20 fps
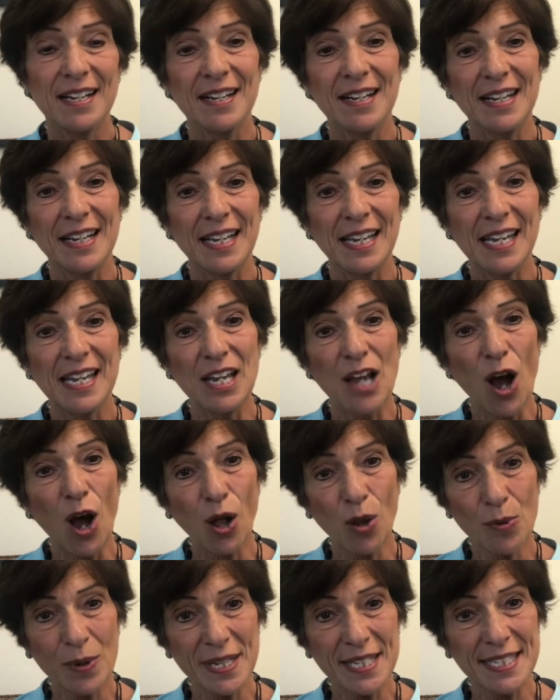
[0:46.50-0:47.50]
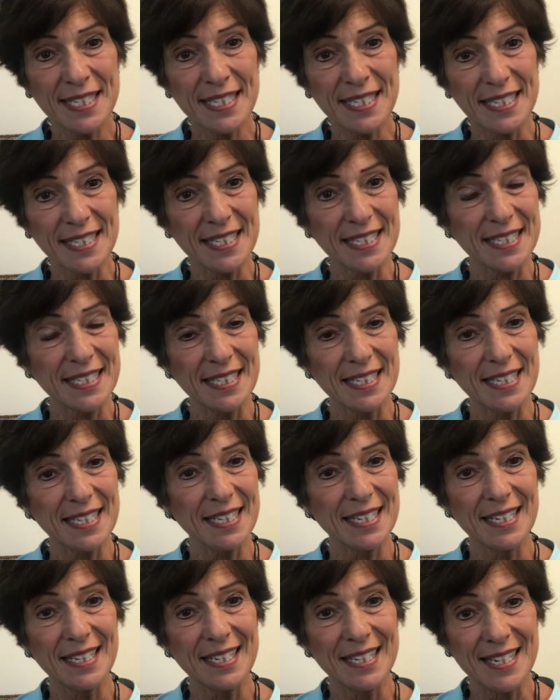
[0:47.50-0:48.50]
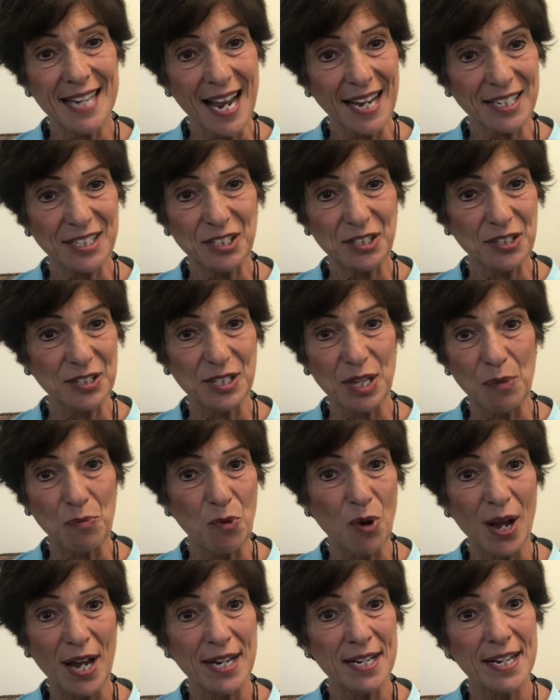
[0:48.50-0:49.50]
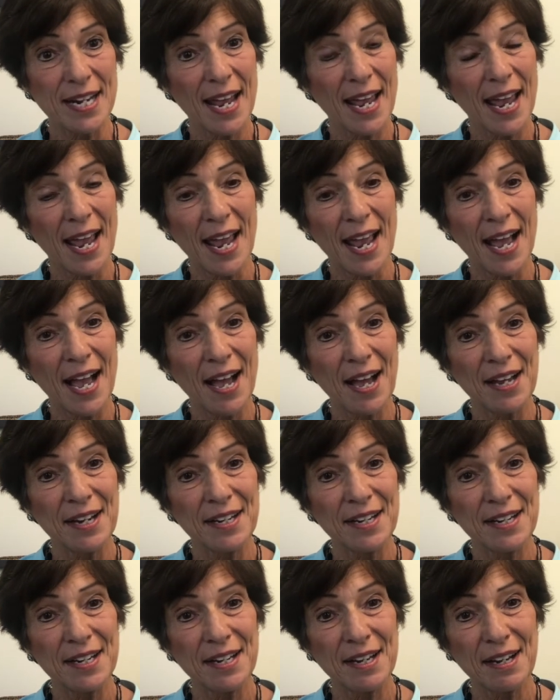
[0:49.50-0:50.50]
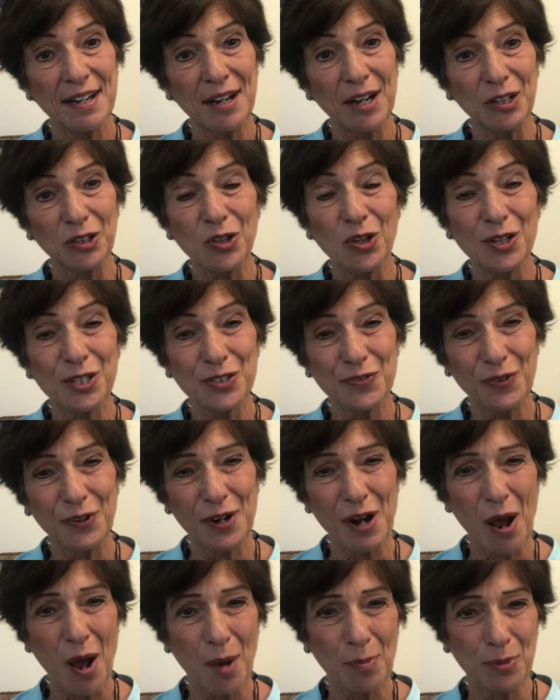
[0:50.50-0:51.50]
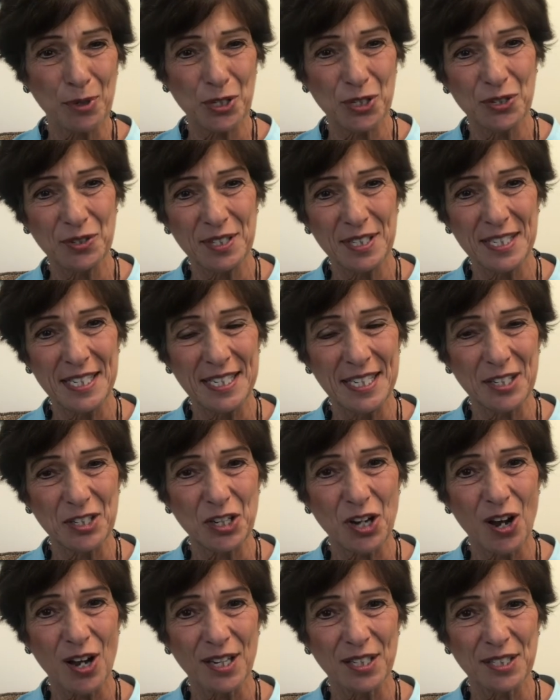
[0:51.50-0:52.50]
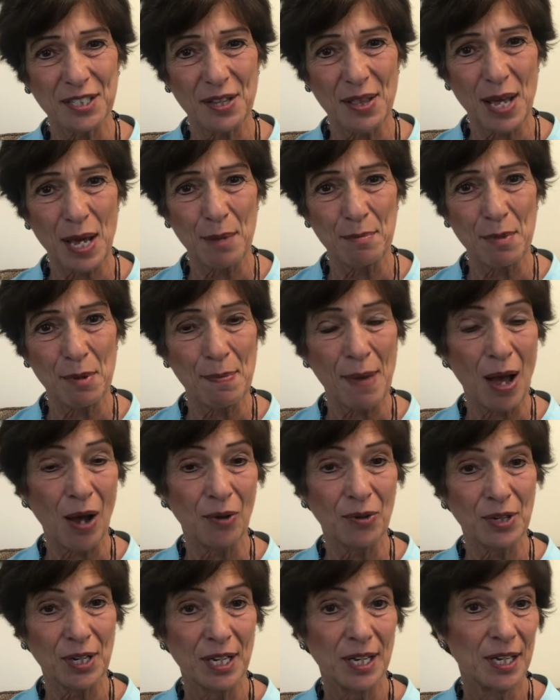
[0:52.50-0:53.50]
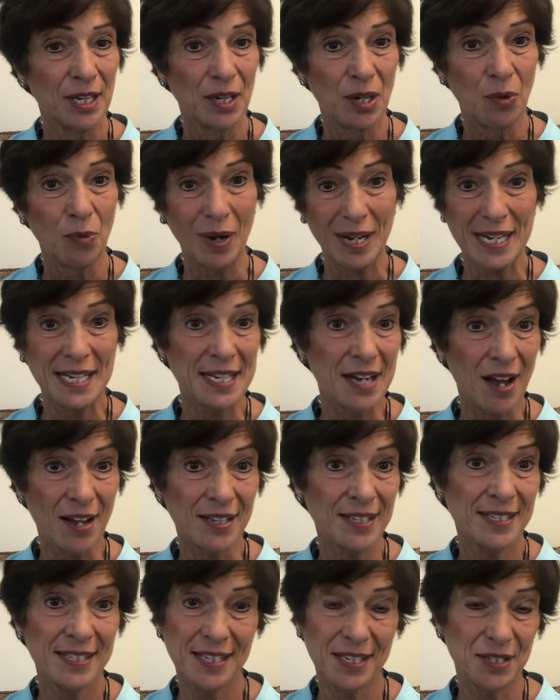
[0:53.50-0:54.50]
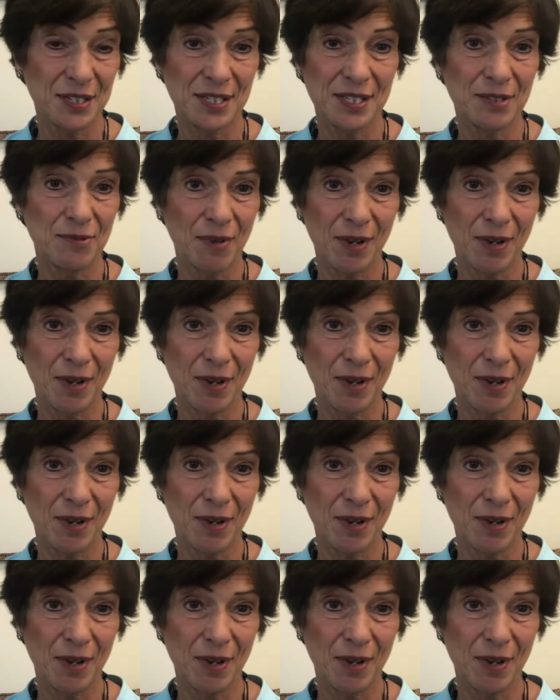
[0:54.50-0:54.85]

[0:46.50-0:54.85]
he always sits next to someone and looks for an opportunity to talk to them about what he does as